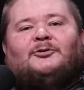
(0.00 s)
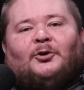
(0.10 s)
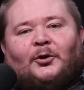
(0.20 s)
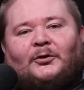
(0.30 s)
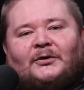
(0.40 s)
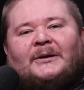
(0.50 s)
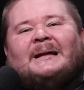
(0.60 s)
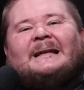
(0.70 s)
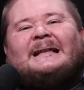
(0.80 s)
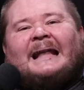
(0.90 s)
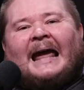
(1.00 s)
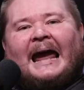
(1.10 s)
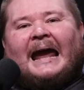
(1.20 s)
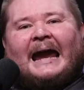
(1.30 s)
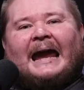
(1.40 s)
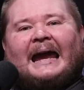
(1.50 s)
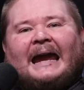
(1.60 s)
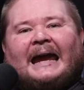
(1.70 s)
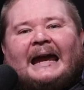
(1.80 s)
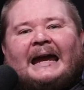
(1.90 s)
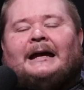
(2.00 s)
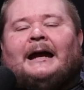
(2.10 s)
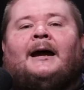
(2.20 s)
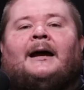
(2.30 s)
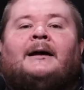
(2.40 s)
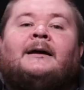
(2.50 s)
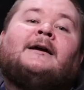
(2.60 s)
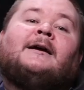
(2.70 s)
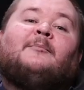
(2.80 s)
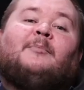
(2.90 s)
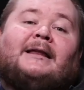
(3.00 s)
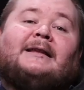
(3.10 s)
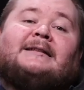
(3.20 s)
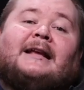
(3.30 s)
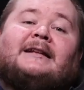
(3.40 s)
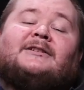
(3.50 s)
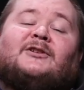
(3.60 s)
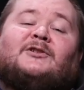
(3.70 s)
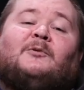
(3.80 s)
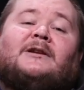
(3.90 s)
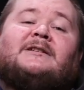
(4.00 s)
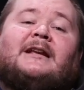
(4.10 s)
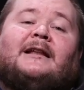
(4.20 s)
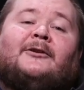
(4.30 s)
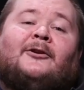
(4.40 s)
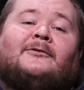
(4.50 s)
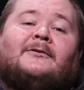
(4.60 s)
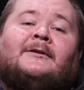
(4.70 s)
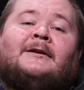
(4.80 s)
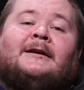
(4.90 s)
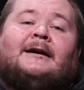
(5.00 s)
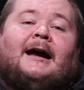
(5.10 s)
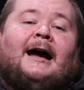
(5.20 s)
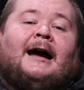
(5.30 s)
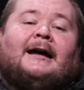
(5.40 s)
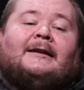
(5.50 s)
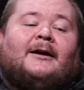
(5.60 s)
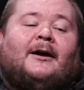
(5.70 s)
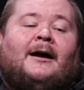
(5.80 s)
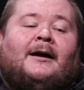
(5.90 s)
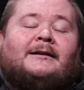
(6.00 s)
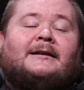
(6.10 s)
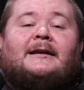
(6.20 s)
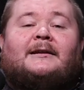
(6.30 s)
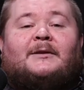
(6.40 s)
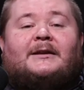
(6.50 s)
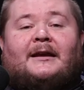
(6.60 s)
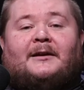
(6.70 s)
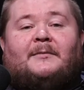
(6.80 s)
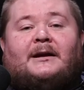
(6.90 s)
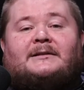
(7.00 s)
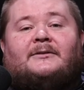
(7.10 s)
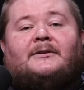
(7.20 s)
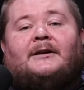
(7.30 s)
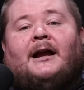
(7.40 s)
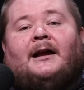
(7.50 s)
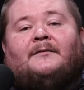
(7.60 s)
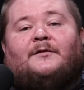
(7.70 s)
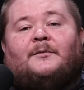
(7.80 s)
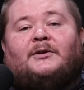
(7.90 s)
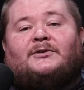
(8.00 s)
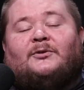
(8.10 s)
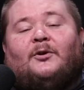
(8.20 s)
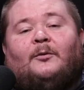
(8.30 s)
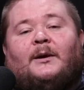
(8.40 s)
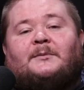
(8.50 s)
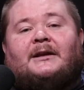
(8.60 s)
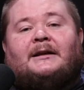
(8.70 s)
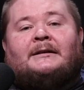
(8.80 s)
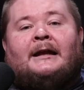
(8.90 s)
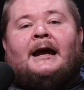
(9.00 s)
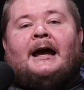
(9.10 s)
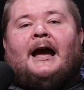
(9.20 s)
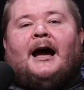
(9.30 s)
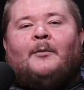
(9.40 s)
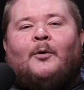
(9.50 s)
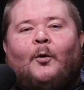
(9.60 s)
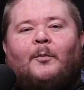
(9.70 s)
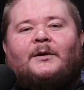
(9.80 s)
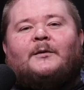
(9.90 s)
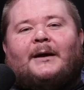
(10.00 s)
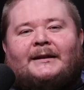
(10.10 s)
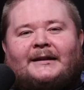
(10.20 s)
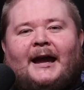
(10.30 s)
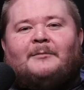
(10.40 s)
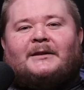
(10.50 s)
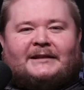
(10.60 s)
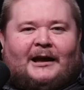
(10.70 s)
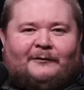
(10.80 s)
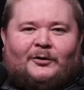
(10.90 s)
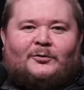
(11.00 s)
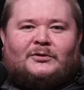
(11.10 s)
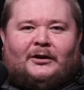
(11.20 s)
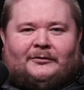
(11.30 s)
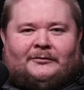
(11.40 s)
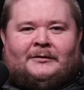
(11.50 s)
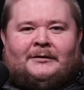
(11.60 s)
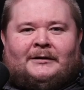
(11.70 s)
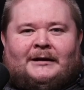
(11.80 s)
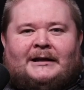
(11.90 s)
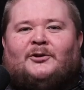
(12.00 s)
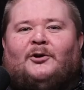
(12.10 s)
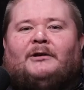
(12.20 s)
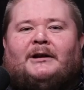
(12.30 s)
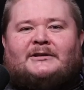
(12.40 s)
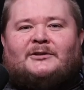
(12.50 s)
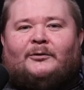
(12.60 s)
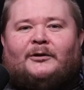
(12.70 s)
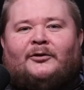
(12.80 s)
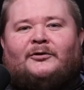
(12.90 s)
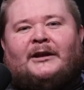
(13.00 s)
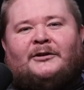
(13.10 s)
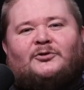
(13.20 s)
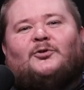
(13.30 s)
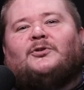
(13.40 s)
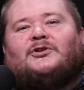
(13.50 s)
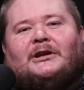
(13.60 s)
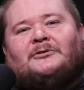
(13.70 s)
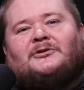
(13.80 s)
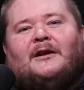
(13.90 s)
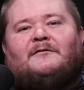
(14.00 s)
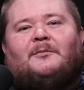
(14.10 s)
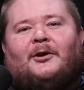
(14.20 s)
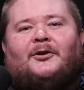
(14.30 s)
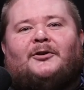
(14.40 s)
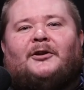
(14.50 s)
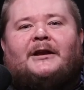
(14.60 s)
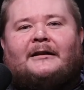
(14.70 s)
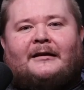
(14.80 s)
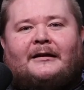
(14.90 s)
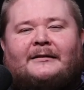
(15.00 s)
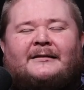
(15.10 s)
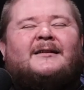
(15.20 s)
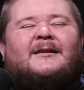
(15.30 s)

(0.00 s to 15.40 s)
Do it now. Buy these tickets because I want to sell it out. And you can get them at Ticketmaster and from the Ulster Hall website. I'm hoping that by the time this advert goes out, it's already sold out and you're sort of shitting yourself about how you're going to get a ticket.